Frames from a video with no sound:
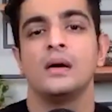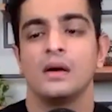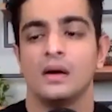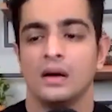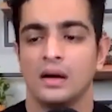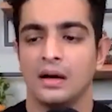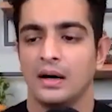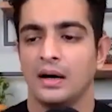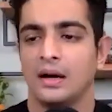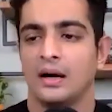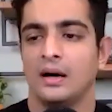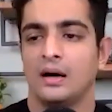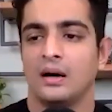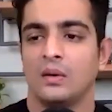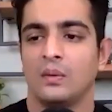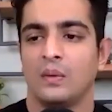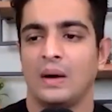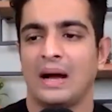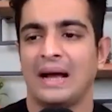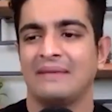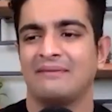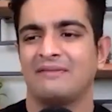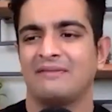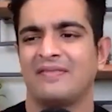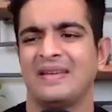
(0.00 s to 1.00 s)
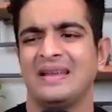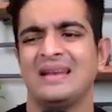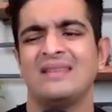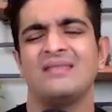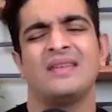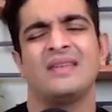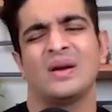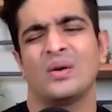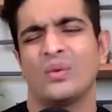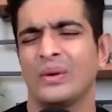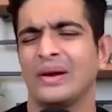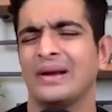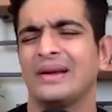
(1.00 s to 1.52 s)
I feel we're
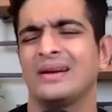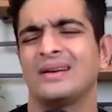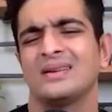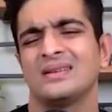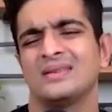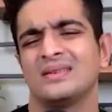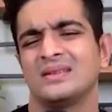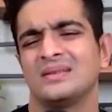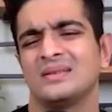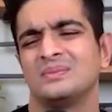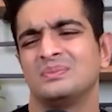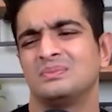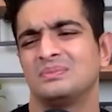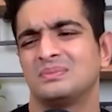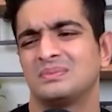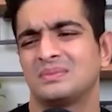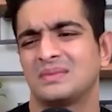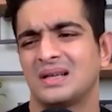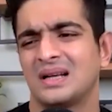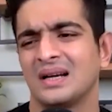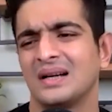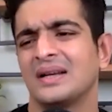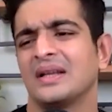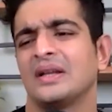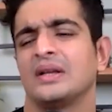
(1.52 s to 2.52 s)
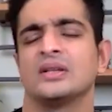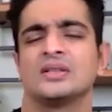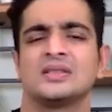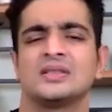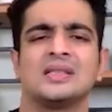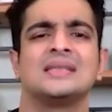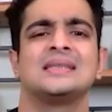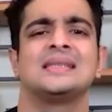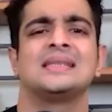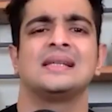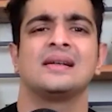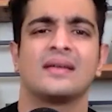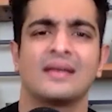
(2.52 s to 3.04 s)
going to continuously
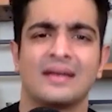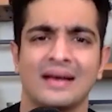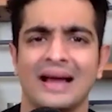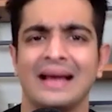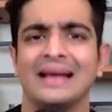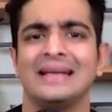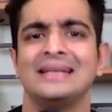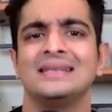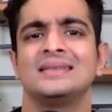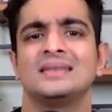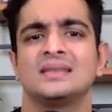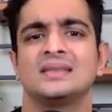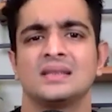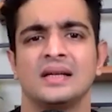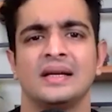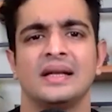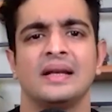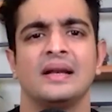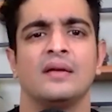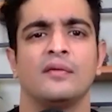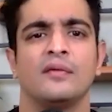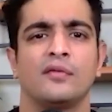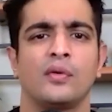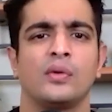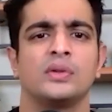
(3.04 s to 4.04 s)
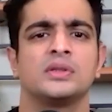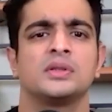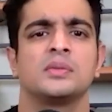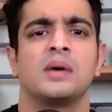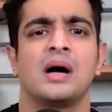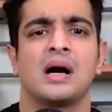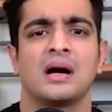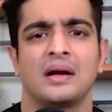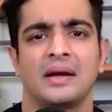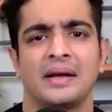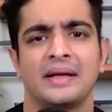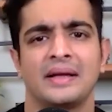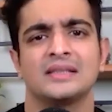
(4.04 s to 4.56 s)
see a rise in influencer
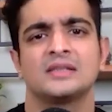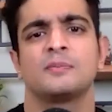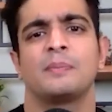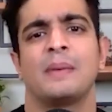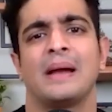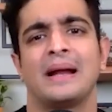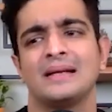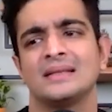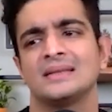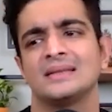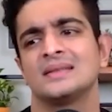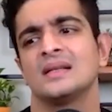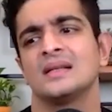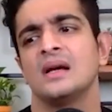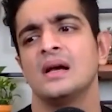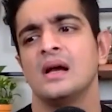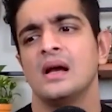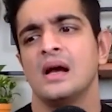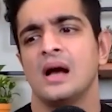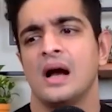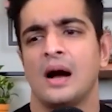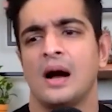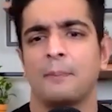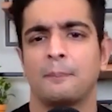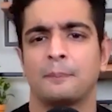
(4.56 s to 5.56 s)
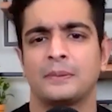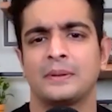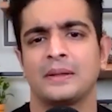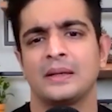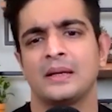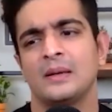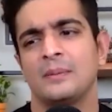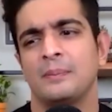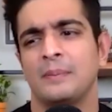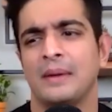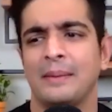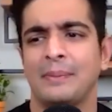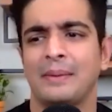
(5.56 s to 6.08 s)
marketing spends up till
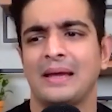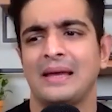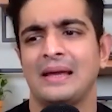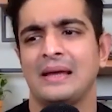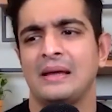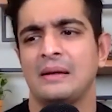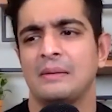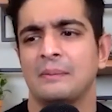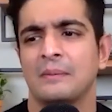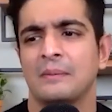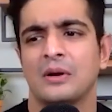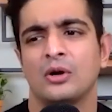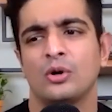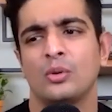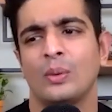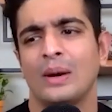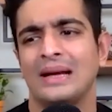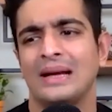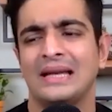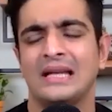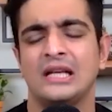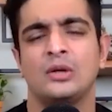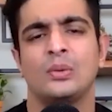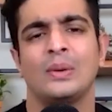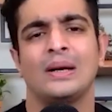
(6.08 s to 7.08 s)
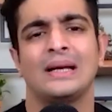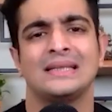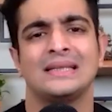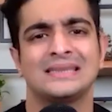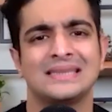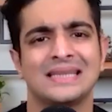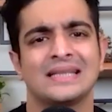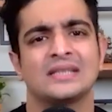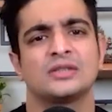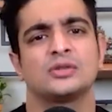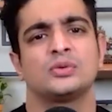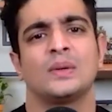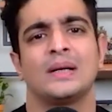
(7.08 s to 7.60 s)
maybe
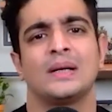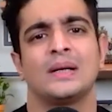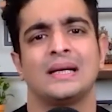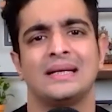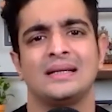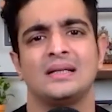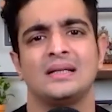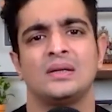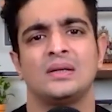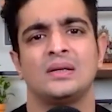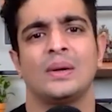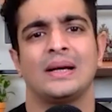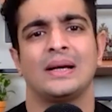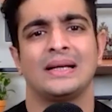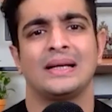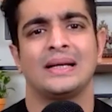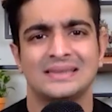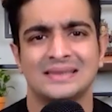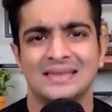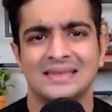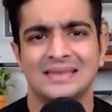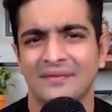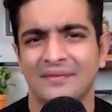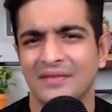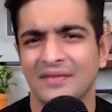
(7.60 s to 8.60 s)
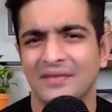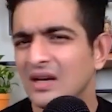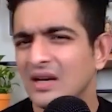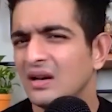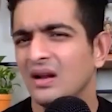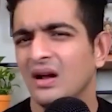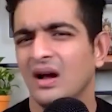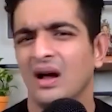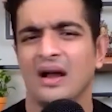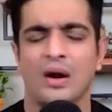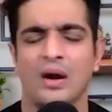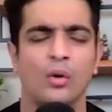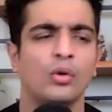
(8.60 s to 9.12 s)
2026 2027
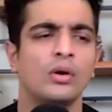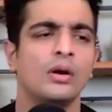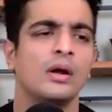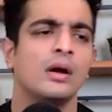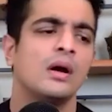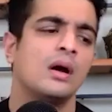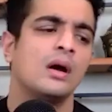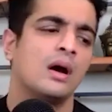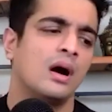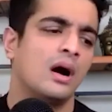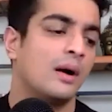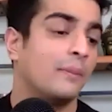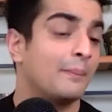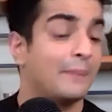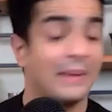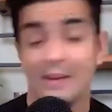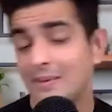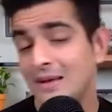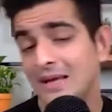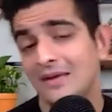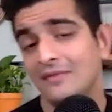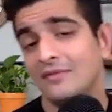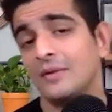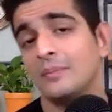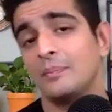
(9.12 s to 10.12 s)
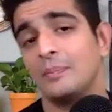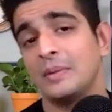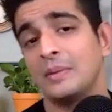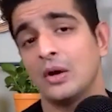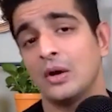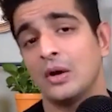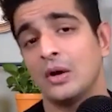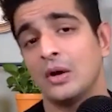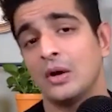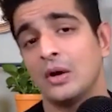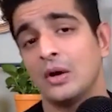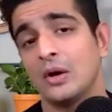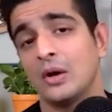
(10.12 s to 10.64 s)
around or uh, maybe even beyond
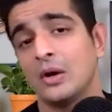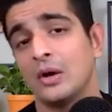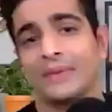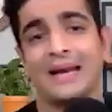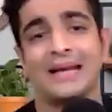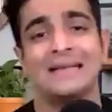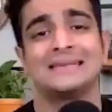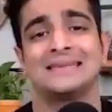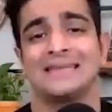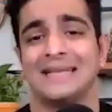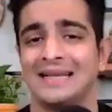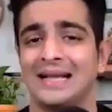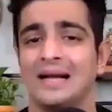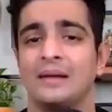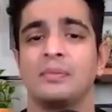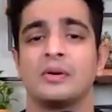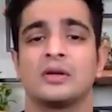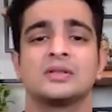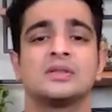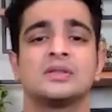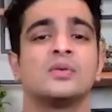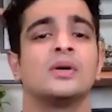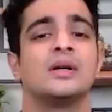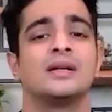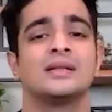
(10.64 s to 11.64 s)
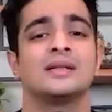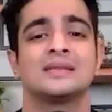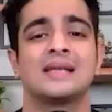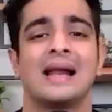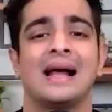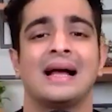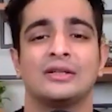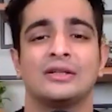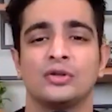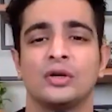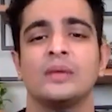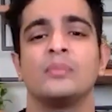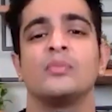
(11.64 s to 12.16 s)
and i say that because the world is
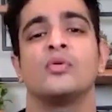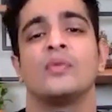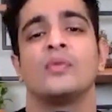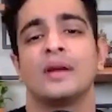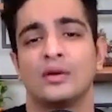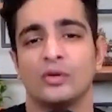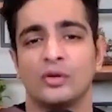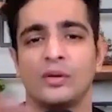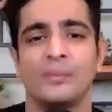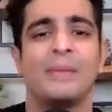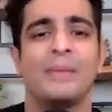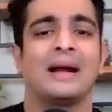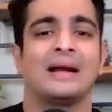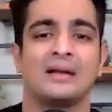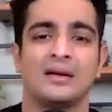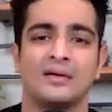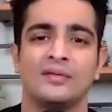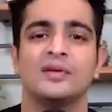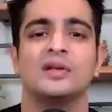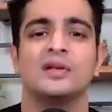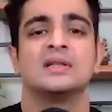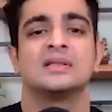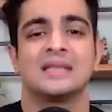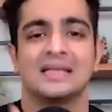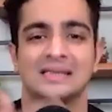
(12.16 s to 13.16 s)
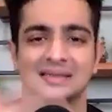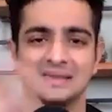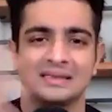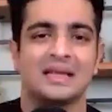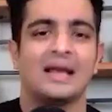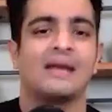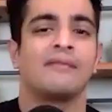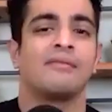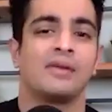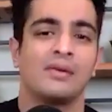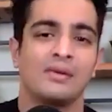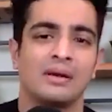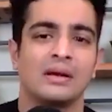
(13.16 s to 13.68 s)
gradually moving to the metaverse as
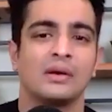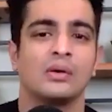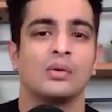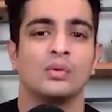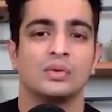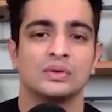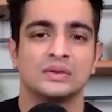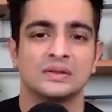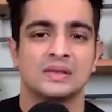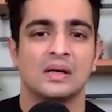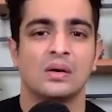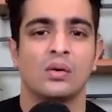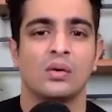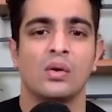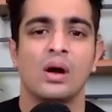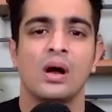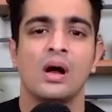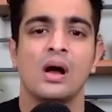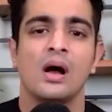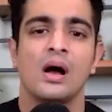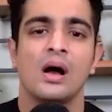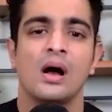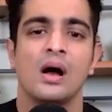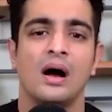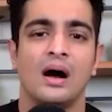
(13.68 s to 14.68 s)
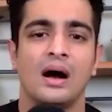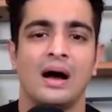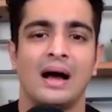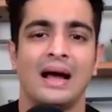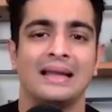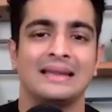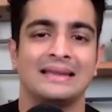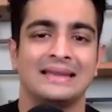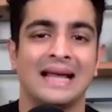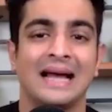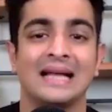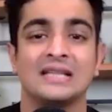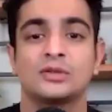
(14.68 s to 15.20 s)
everyone knows now uh,
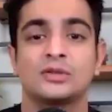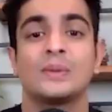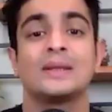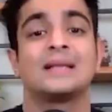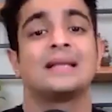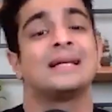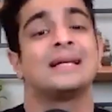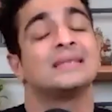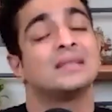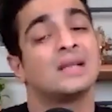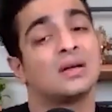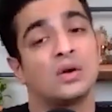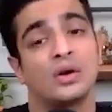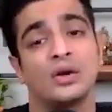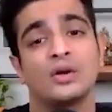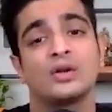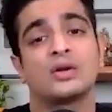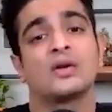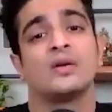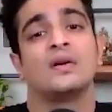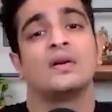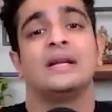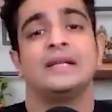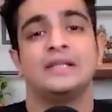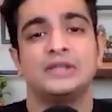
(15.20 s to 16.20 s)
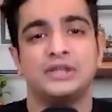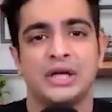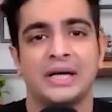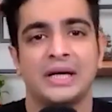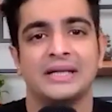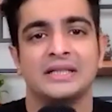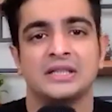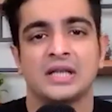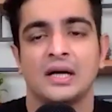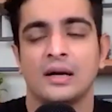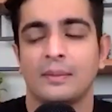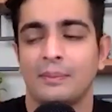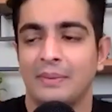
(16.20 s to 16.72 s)
and that's where things are going to really
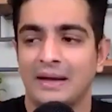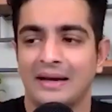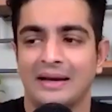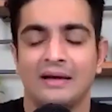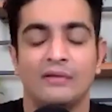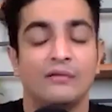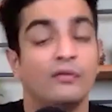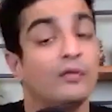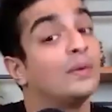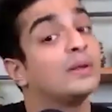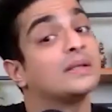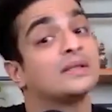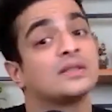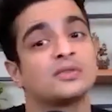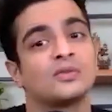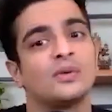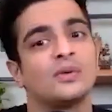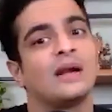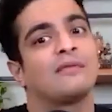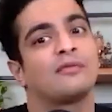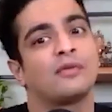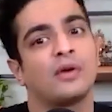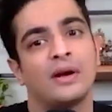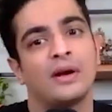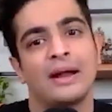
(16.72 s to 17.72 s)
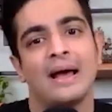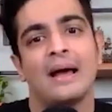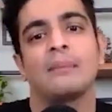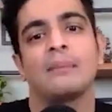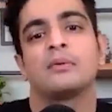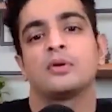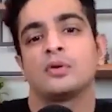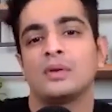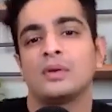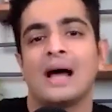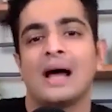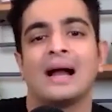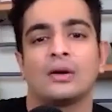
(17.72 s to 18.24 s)
change up and influencers will have to adapt
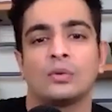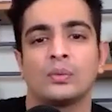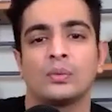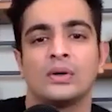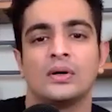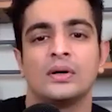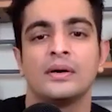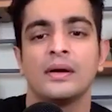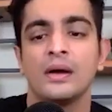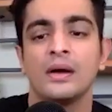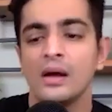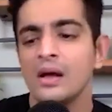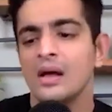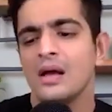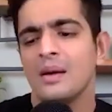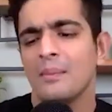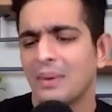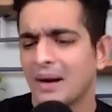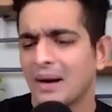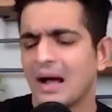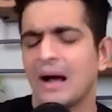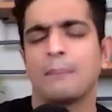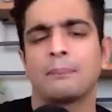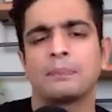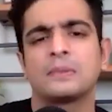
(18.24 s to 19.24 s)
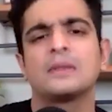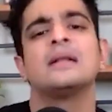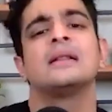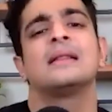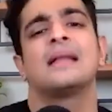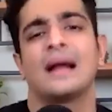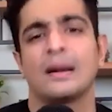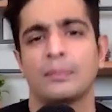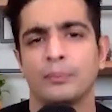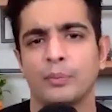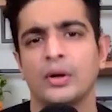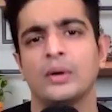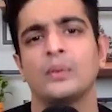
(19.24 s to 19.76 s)
to that world but up till
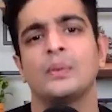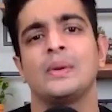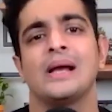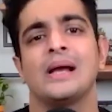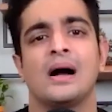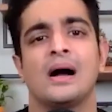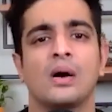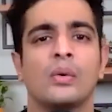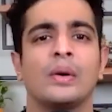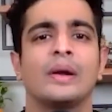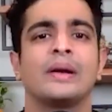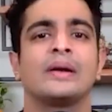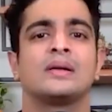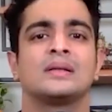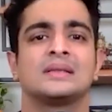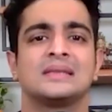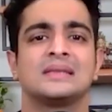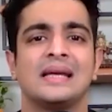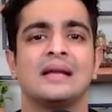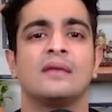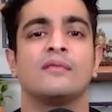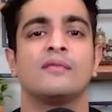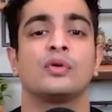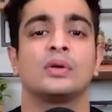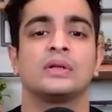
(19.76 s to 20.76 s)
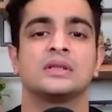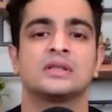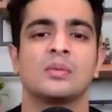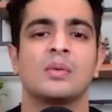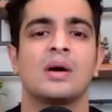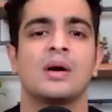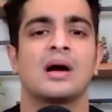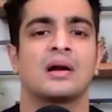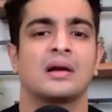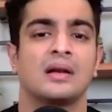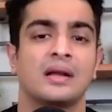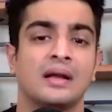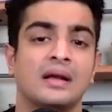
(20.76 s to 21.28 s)
that point we are going to see influencer
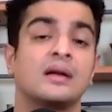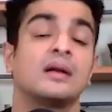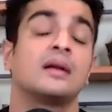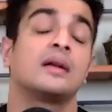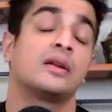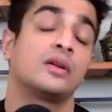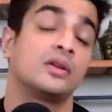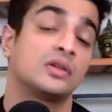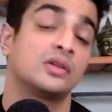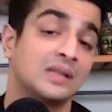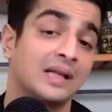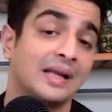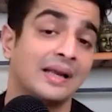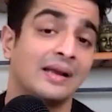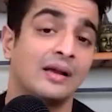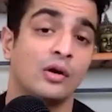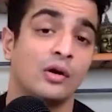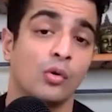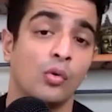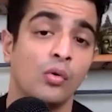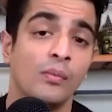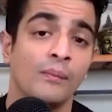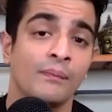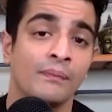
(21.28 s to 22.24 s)
marketing continuously grow